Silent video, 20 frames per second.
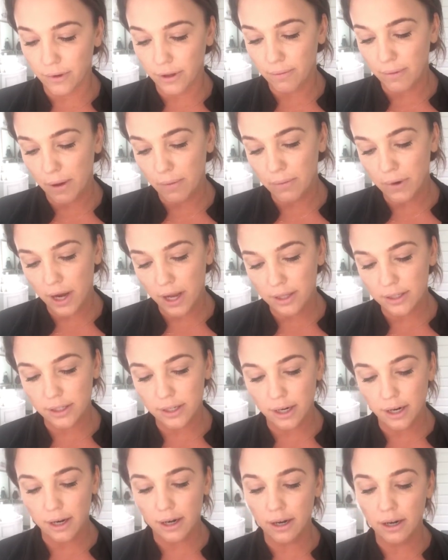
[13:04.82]
with my
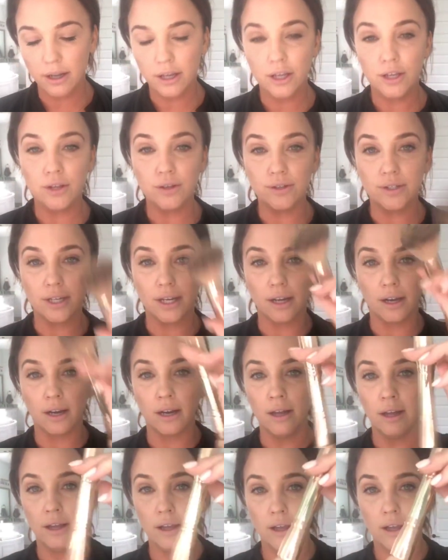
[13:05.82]
bronzer using
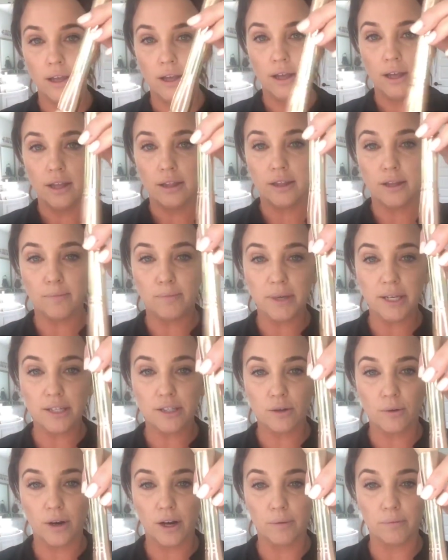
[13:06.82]
the B
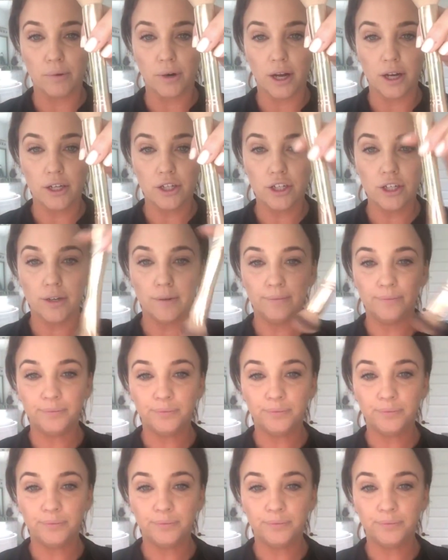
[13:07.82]
squared brush.